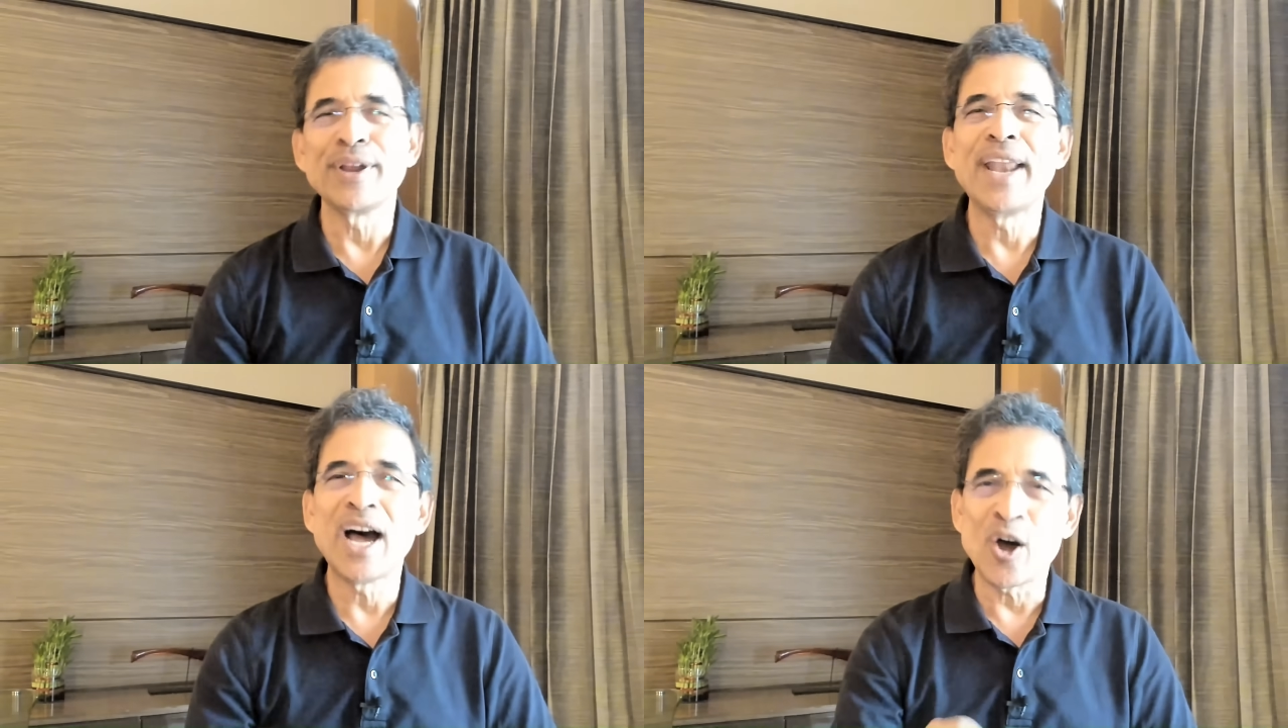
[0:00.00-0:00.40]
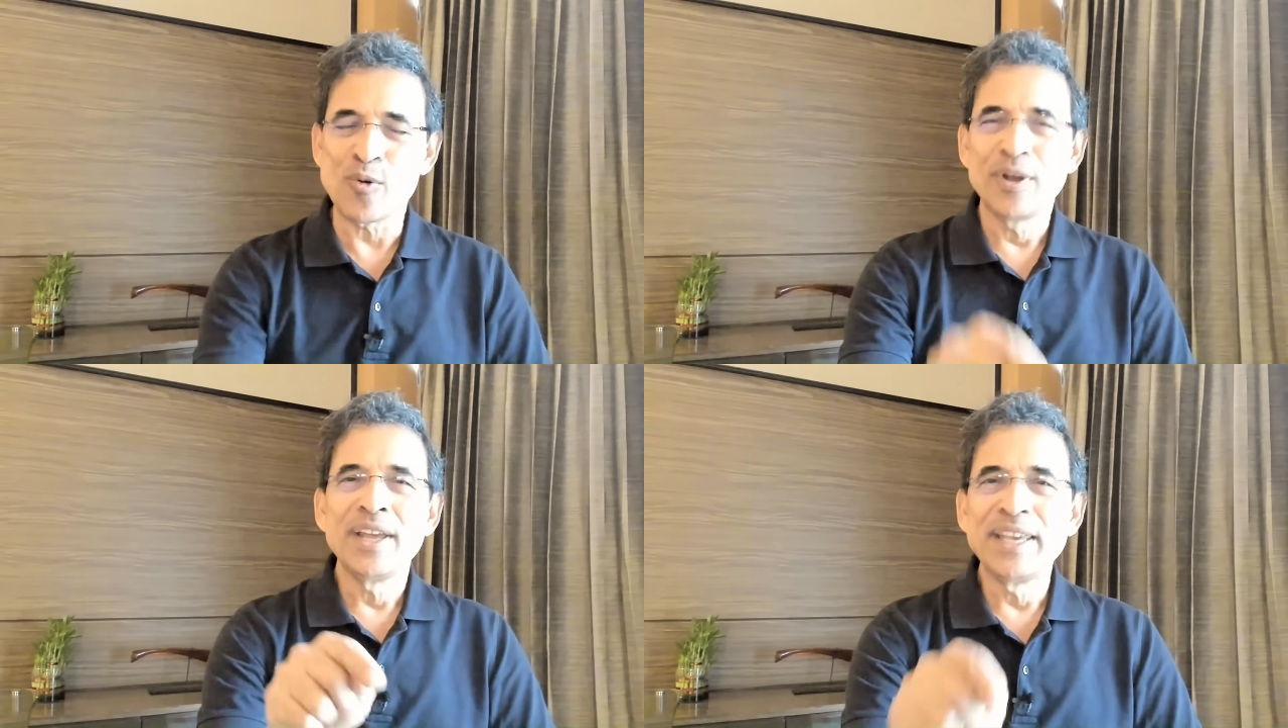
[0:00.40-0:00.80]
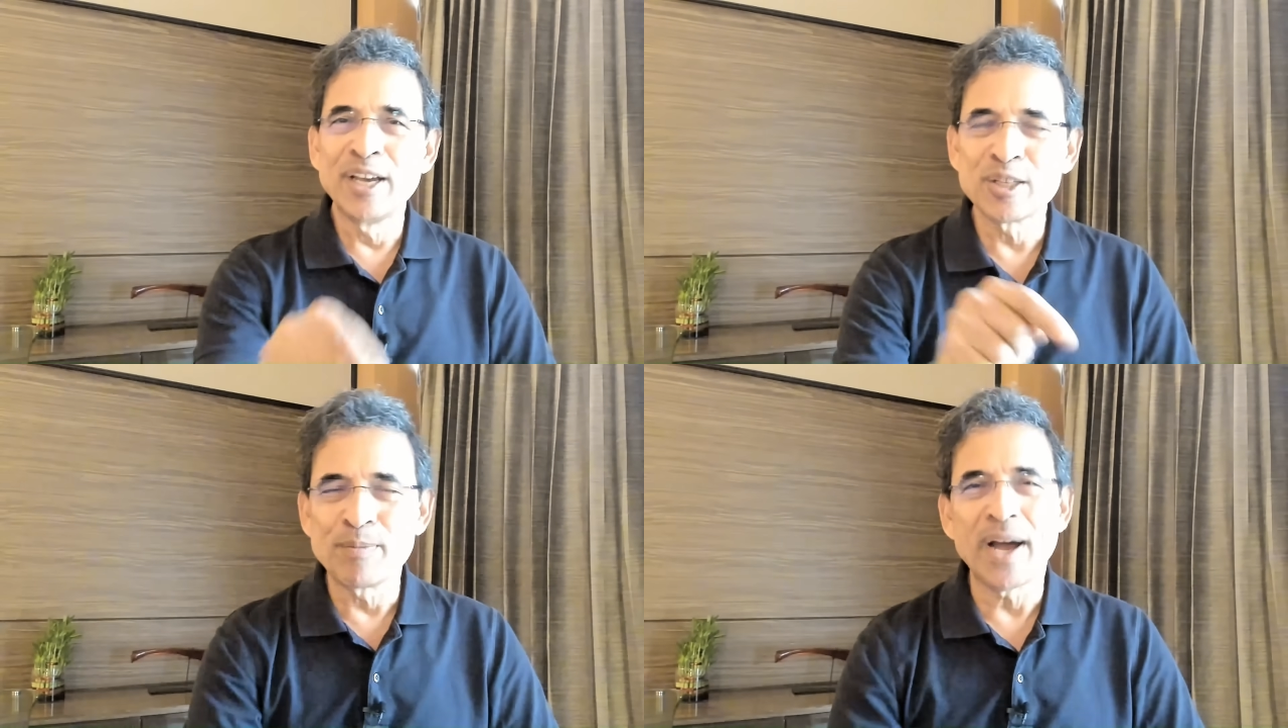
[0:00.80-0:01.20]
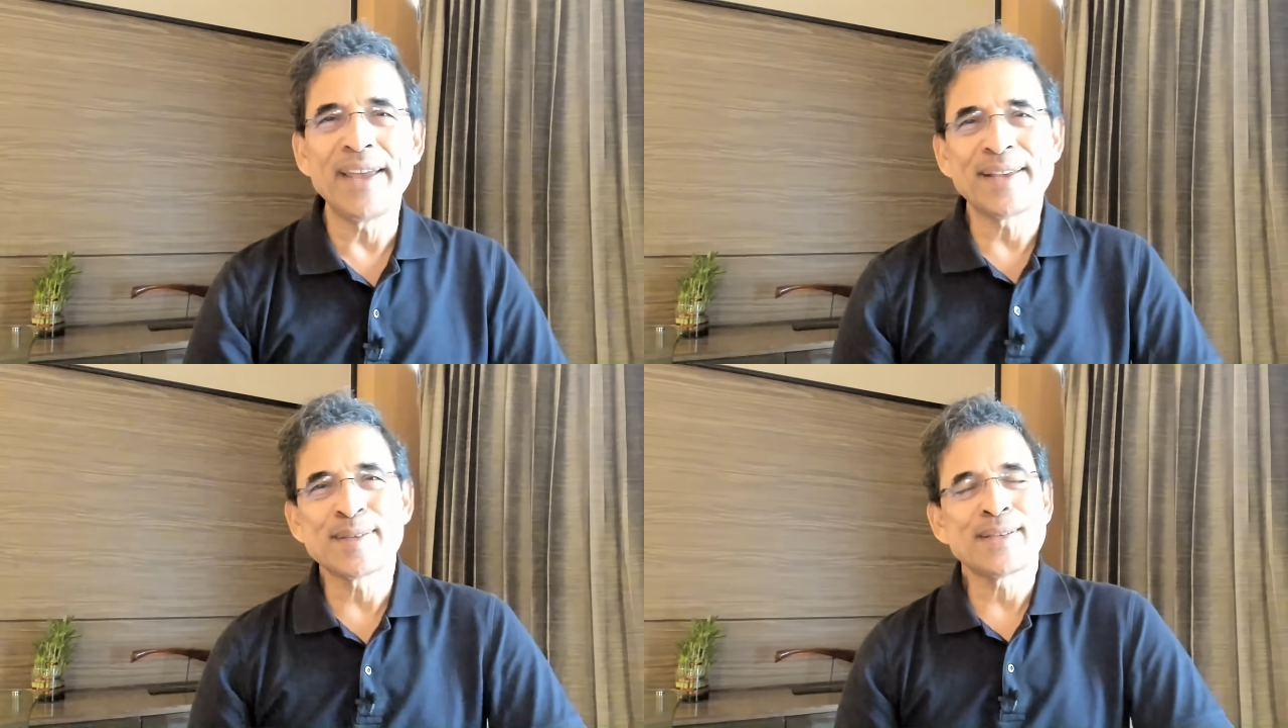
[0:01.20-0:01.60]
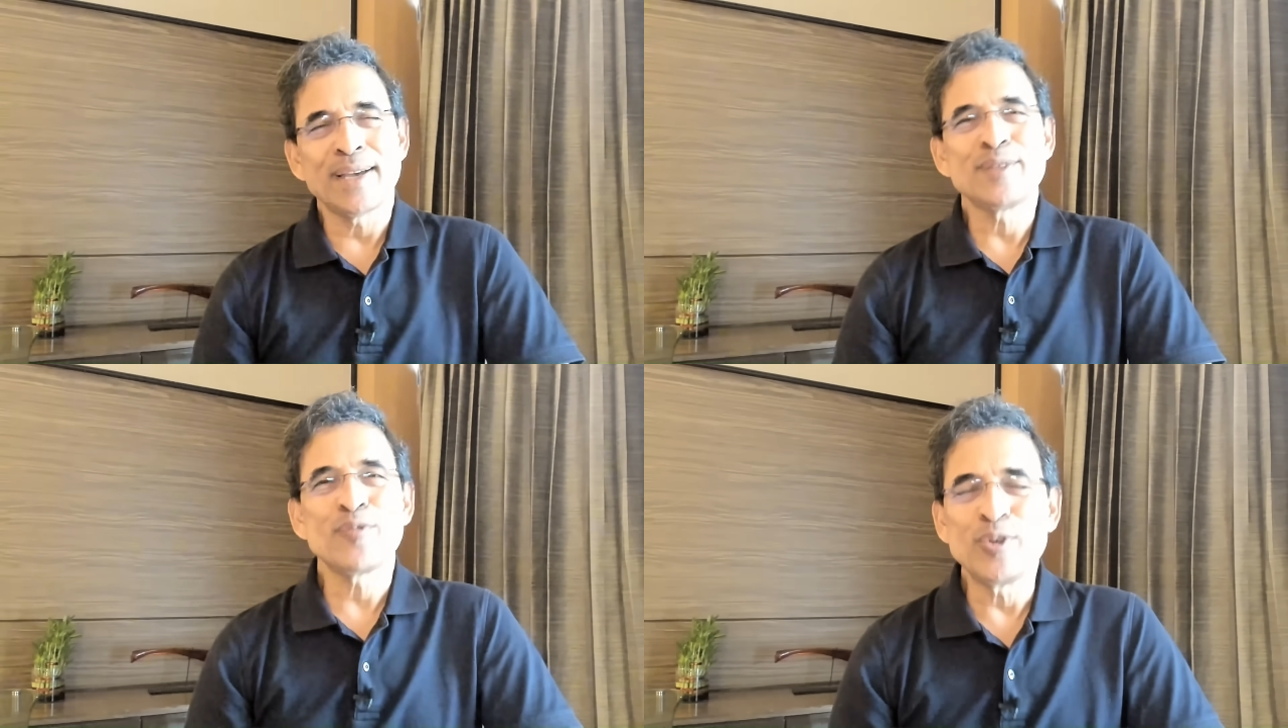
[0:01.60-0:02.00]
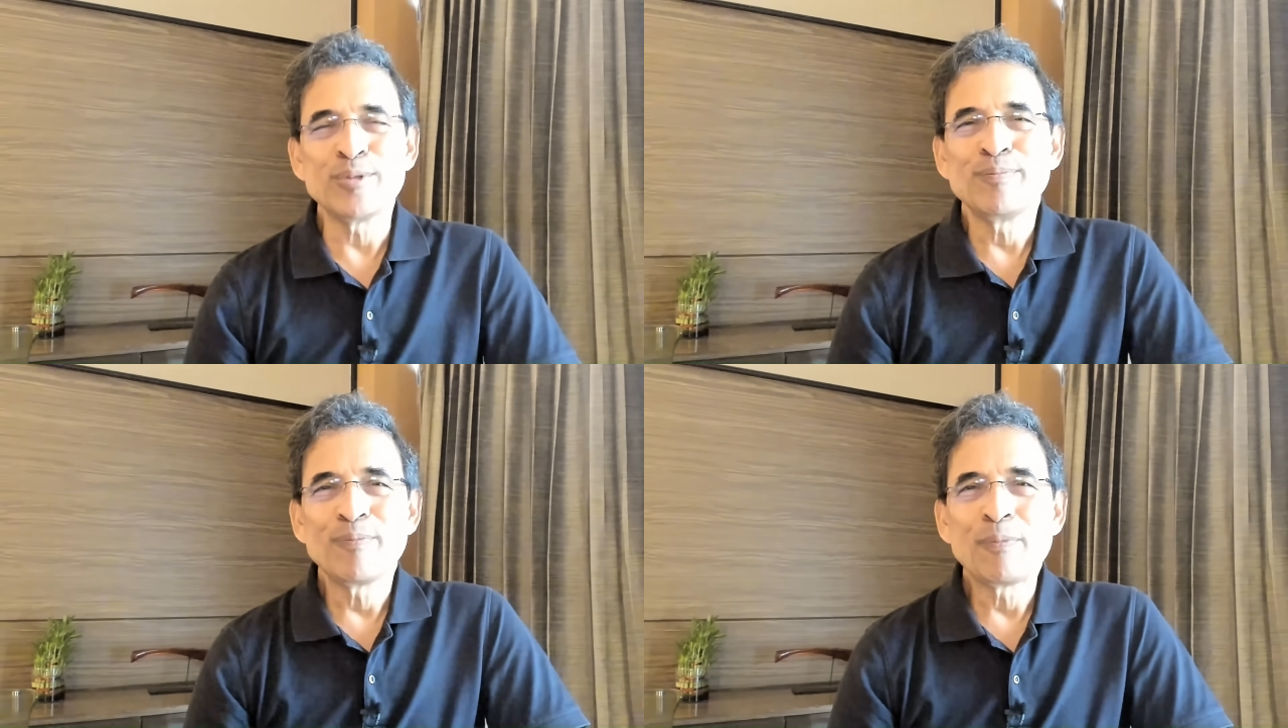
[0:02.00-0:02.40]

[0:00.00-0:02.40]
Now, here's my exercise for you.